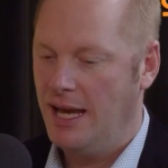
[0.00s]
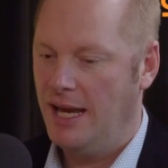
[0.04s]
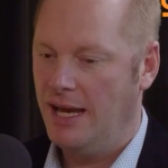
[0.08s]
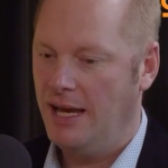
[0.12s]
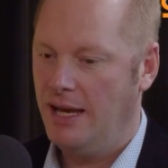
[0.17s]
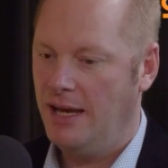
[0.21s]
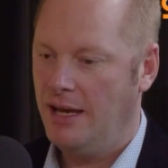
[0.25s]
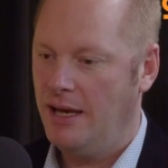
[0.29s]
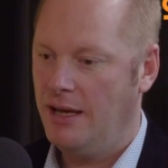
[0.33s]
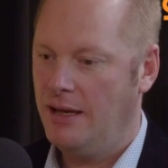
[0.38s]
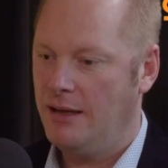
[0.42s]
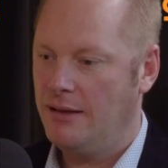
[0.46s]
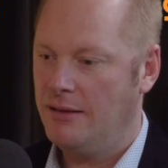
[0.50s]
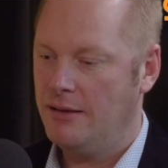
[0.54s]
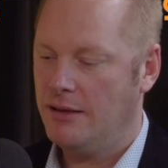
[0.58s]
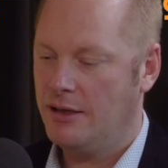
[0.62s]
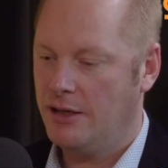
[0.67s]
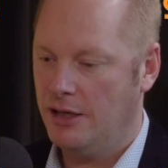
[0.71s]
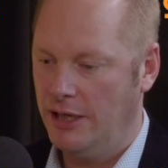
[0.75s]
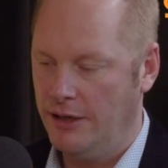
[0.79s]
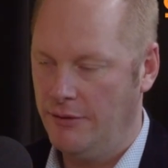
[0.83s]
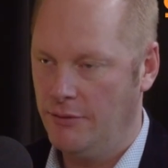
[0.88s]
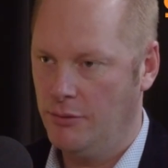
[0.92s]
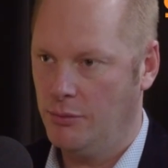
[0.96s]

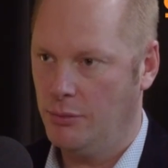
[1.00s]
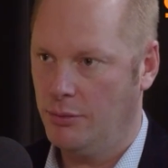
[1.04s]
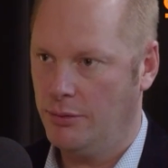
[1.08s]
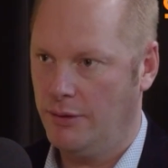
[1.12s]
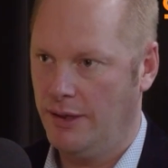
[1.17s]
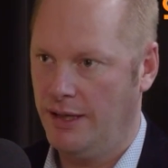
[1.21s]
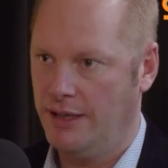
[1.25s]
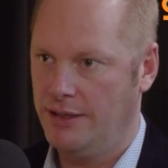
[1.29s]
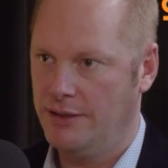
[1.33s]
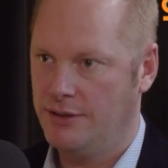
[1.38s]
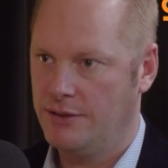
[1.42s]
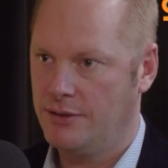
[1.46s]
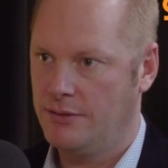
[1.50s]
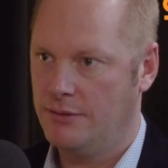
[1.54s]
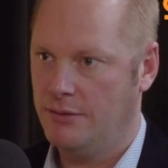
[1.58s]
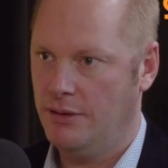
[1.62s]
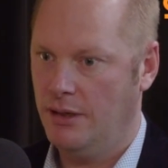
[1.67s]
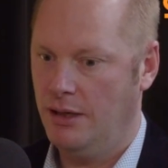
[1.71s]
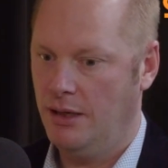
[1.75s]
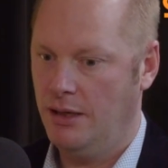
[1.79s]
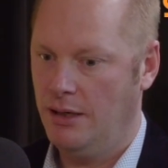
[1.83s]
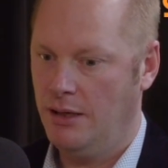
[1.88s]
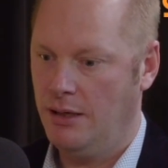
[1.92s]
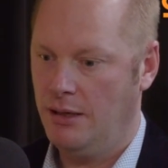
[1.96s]
Cleanroom Cranes,
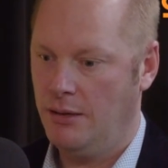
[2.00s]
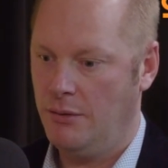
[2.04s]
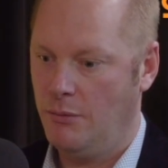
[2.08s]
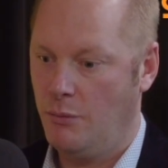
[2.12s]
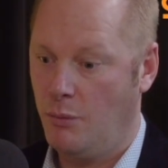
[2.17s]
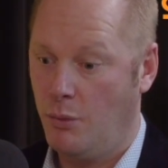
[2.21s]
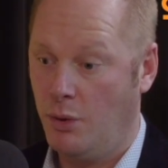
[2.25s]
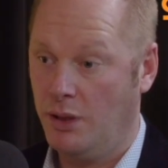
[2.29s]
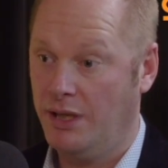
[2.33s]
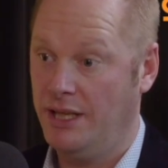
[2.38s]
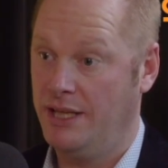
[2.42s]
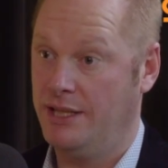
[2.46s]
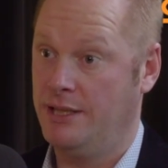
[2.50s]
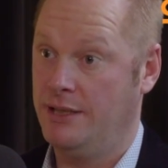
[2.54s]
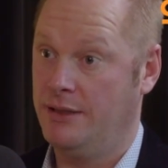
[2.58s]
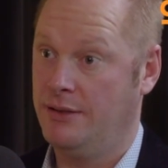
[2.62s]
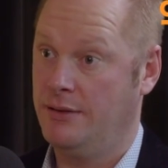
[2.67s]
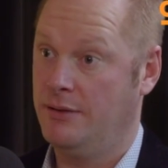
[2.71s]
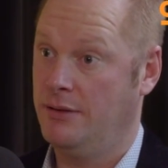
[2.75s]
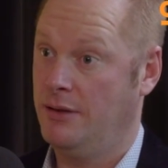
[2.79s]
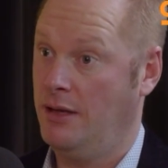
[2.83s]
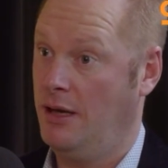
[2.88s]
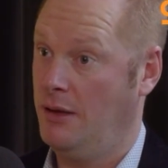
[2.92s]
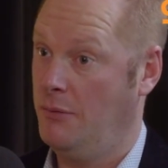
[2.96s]
what is
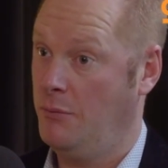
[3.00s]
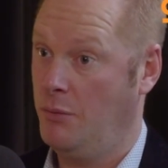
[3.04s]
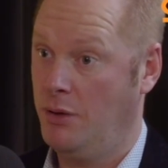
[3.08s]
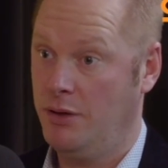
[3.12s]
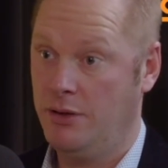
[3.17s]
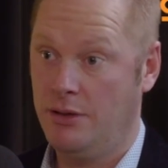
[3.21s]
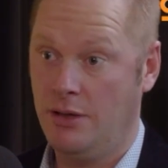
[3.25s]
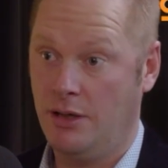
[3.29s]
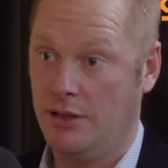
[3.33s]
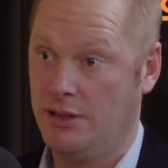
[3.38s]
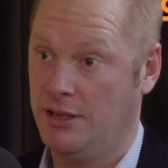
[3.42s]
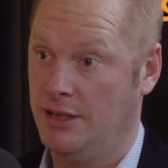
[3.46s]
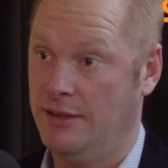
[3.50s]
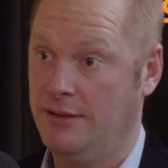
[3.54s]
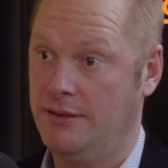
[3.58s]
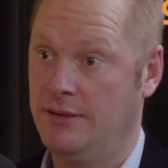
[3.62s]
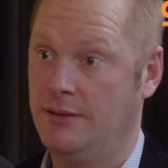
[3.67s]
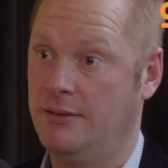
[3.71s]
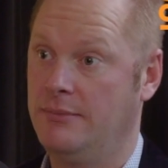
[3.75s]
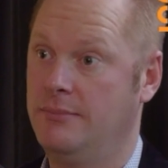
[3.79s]
it and what does it?